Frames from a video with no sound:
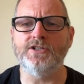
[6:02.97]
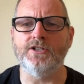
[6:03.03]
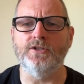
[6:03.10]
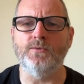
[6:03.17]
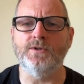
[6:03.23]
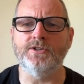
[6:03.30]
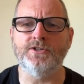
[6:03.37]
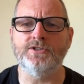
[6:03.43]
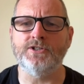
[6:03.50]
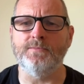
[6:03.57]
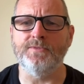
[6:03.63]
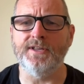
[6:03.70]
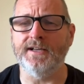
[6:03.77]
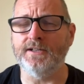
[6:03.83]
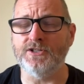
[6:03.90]
and there were some
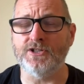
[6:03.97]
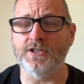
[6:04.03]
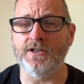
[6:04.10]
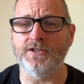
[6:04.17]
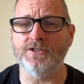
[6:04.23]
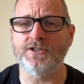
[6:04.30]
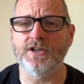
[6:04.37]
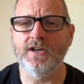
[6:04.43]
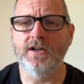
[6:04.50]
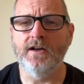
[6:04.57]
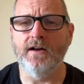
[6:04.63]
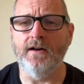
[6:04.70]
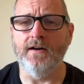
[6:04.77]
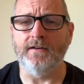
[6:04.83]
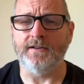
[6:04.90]
things that
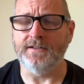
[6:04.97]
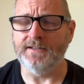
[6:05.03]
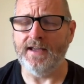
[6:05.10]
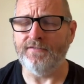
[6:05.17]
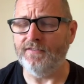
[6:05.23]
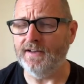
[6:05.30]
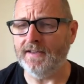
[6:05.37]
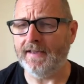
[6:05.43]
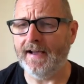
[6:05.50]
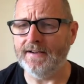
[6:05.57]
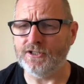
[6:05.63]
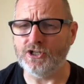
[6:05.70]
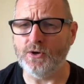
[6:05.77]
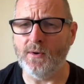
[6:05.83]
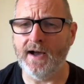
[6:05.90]
can definitely
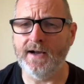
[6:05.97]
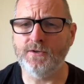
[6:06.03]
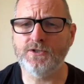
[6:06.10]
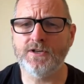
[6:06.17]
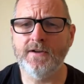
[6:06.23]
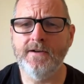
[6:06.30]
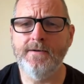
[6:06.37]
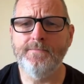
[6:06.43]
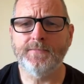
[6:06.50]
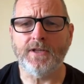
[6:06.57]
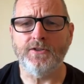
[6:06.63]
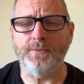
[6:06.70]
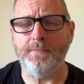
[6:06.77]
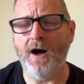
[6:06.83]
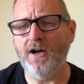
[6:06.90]
catch you out.
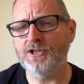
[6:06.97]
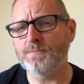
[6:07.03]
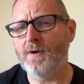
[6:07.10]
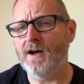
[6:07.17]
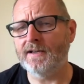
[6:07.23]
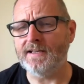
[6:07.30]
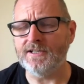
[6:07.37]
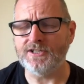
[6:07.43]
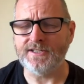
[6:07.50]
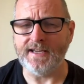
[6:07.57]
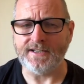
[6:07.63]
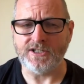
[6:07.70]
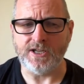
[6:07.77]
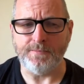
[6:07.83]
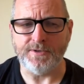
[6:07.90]
The pass mark is
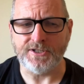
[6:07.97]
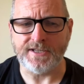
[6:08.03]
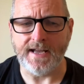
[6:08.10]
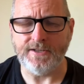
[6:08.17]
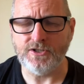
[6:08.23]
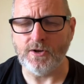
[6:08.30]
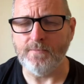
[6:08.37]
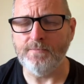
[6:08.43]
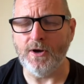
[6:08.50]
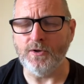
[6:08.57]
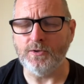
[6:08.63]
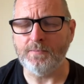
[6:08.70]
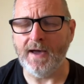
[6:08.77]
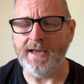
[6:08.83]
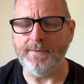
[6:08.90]
60% on
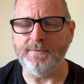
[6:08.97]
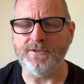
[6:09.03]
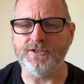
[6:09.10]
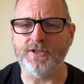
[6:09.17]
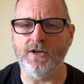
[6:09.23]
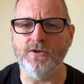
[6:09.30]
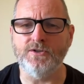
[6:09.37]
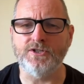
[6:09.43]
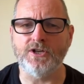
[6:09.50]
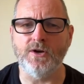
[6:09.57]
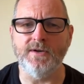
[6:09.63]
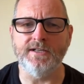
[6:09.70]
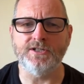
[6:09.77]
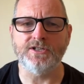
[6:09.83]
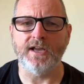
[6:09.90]
both papers though, so
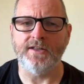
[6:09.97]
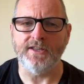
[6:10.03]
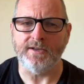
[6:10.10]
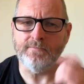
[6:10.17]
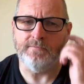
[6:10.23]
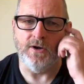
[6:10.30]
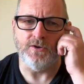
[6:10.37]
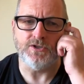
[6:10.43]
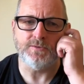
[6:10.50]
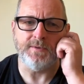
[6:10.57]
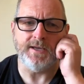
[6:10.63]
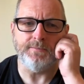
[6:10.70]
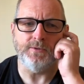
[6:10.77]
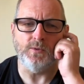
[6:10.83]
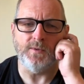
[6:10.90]
it's, I think most
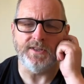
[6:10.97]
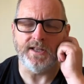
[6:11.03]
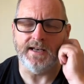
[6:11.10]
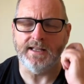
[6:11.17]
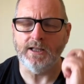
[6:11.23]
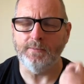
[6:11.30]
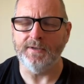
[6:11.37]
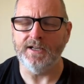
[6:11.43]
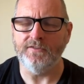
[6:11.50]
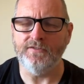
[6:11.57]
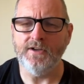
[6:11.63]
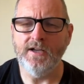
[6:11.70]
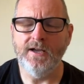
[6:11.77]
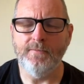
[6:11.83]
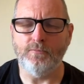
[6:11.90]
people with a little bit of
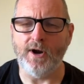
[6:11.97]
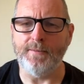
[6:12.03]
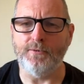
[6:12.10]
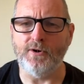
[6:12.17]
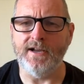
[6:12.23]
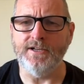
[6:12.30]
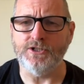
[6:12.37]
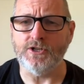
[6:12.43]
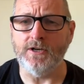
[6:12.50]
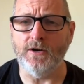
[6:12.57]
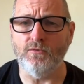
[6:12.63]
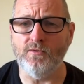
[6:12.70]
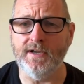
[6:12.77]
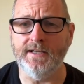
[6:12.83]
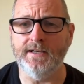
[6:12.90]
preparation
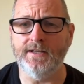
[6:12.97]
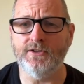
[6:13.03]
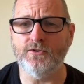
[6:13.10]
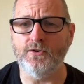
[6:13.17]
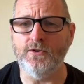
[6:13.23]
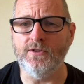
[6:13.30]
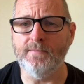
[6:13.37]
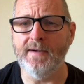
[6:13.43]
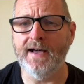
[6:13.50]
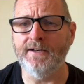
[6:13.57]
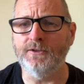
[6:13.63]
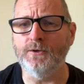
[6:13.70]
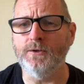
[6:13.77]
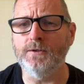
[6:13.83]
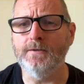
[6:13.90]
and reading through the
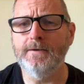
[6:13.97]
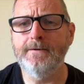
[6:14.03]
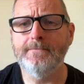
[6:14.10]
manual